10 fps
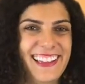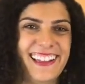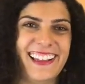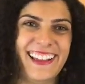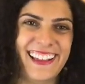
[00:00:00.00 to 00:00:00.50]

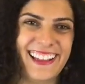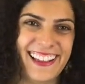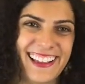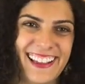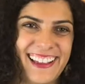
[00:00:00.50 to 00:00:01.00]

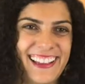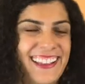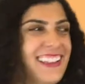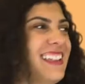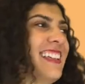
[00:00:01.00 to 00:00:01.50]

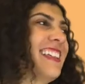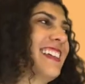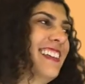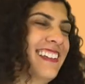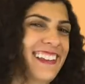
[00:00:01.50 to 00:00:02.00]

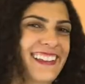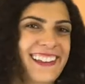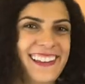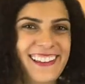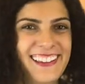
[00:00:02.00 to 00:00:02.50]

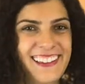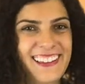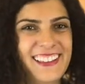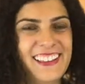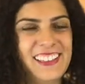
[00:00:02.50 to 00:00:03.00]

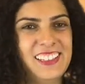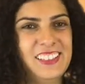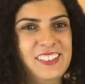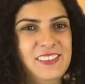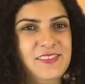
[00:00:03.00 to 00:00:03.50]

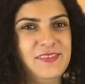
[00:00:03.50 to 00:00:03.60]
(silent)